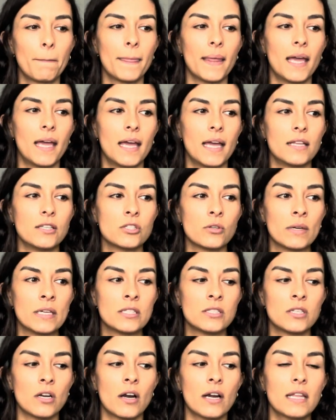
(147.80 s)
And so I
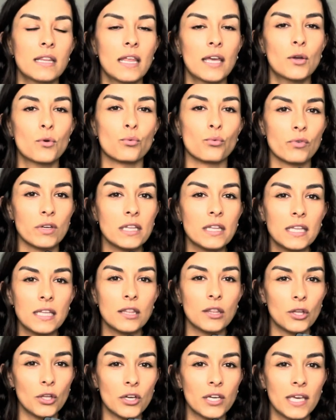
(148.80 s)
started like really
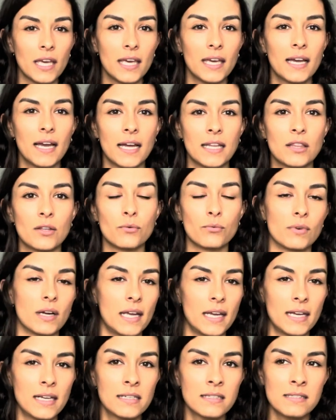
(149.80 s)
looking at the
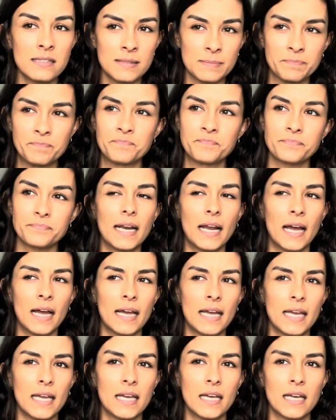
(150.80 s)
rings, and
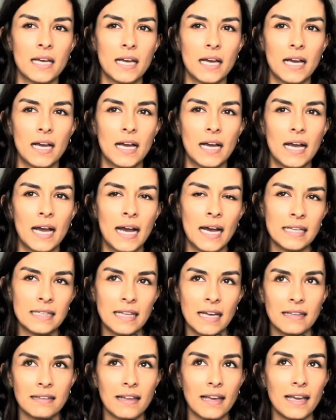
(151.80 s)
I had that